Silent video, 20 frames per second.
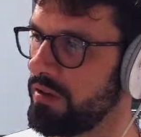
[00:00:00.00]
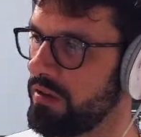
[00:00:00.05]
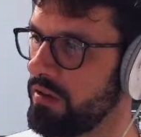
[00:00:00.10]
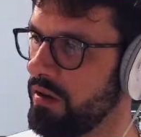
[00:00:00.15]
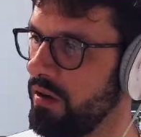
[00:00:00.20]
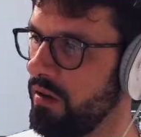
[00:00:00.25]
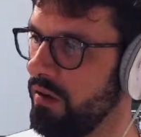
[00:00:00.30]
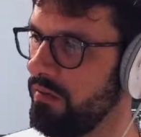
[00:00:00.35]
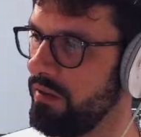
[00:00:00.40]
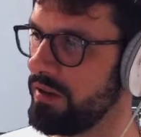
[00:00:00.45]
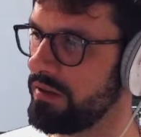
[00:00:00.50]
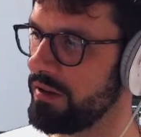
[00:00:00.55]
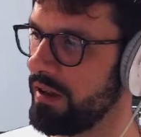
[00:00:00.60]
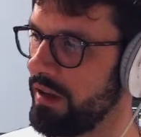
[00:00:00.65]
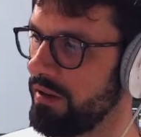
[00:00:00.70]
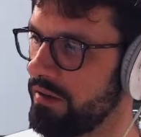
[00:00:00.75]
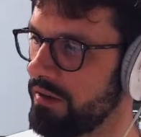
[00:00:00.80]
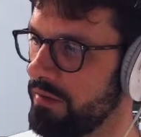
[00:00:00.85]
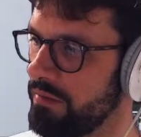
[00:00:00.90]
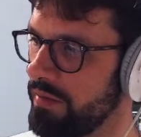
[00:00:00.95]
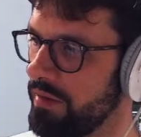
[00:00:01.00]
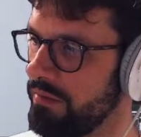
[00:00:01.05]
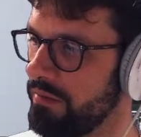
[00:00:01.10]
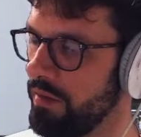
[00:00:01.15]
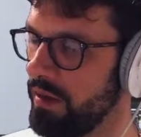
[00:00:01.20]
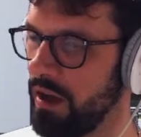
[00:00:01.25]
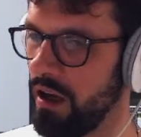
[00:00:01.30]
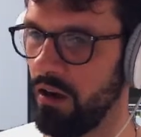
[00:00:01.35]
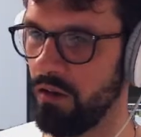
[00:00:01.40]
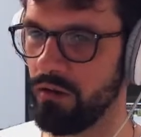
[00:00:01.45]
always ask themselves,
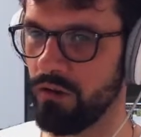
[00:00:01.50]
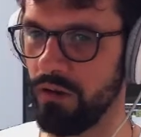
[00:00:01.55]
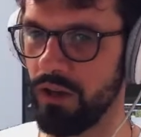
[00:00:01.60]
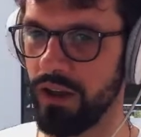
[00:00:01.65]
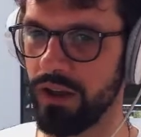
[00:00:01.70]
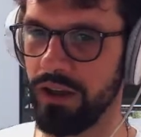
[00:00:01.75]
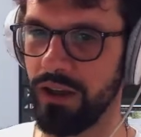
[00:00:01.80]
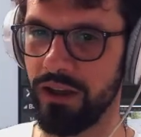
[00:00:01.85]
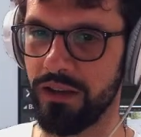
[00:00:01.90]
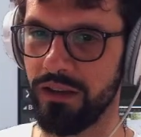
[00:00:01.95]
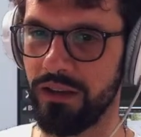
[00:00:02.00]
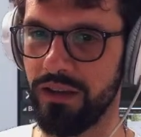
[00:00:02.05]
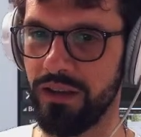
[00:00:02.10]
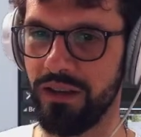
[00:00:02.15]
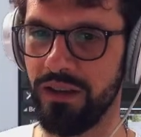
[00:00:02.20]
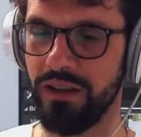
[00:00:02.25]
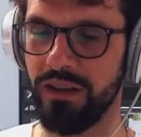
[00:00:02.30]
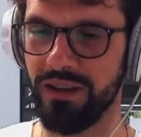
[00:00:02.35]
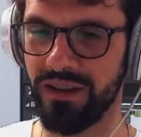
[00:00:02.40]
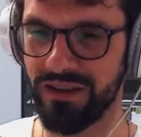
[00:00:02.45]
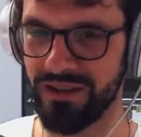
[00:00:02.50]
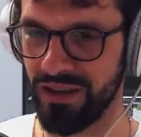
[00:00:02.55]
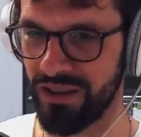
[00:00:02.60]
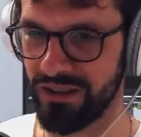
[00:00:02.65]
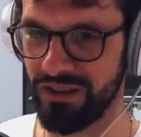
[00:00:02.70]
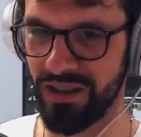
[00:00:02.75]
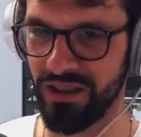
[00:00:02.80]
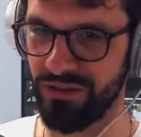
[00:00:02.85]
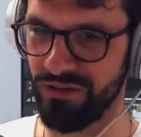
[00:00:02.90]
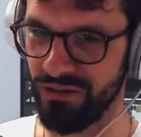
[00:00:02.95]
well, how do I get
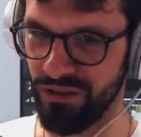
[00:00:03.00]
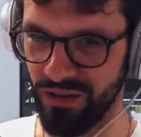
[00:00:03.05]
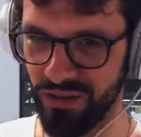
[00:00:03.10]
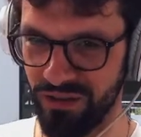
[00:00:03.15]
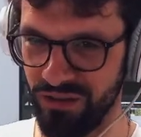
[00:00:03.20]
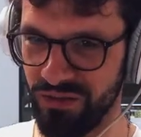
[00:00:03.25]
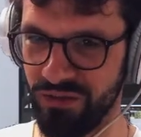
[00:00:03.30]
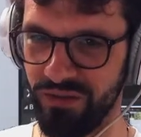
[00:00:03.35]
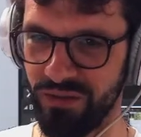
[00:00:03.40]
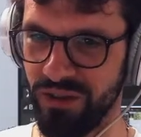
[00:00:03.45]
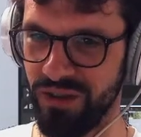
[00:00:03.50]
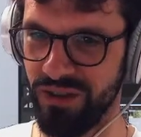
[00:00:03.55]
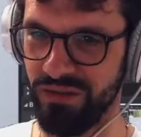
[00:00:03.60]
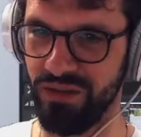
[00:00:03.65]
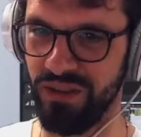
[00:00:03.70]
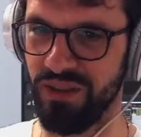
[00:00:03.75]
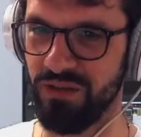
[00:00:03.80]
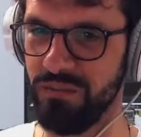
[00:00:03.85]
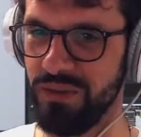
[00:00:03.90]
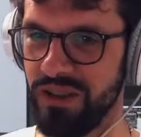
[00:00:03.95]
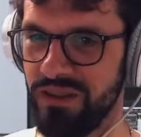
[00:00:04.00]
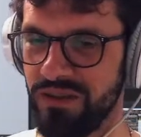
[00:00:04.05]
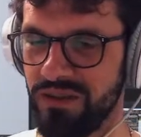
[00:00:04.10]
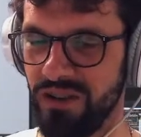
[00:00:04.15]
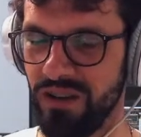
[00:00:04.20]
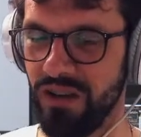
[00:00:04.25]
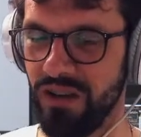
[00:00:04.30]
successful, whatever that means, or